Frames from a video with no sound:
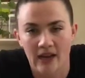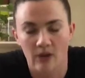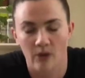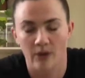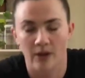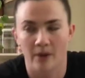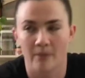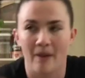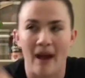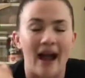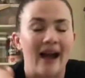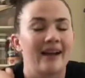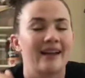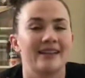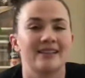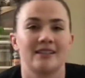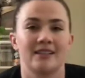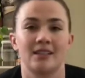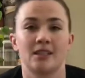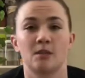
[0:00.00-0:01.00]
Or their back
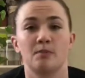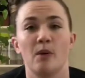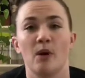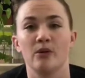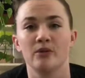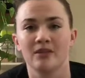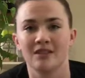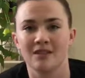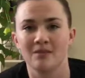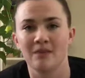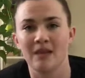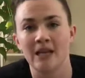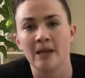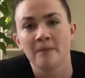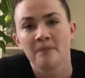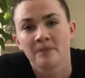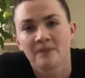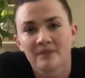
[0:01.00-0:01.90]
is exposed to me.